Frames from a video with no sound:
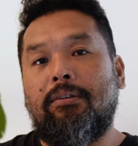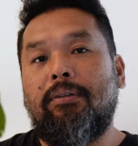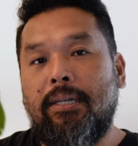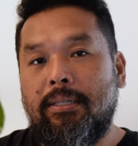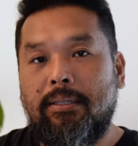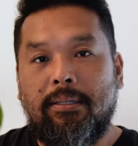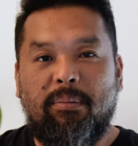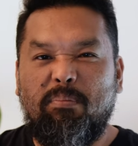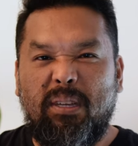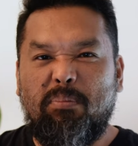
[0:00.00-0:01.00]
Greece.
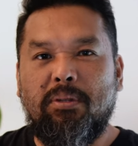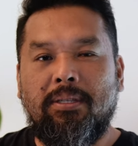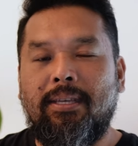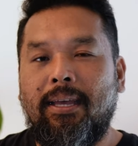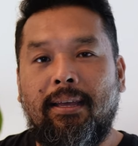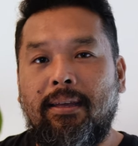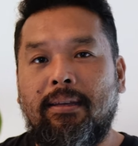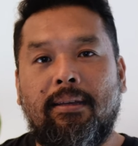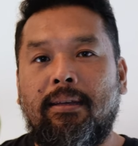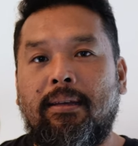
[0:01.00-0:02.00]
Some people say
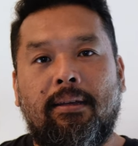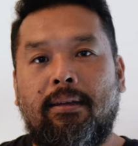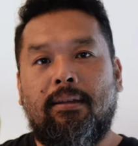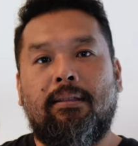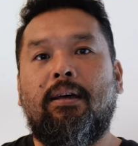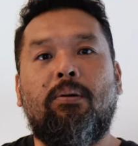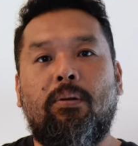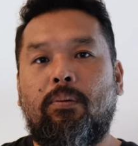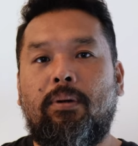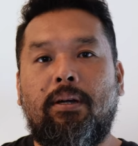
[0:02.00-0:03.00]
the
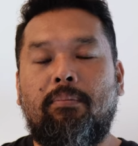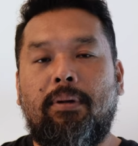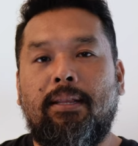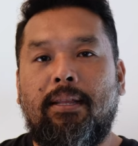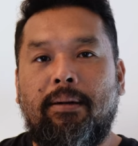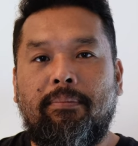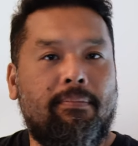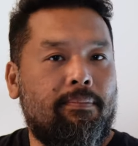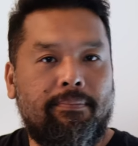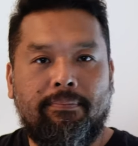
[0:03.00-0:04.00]
whole world, but
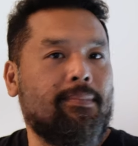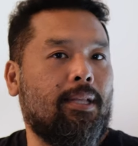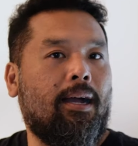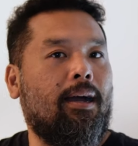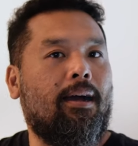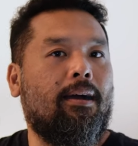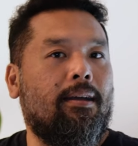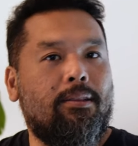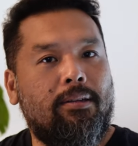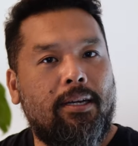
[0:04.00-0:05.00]
I don't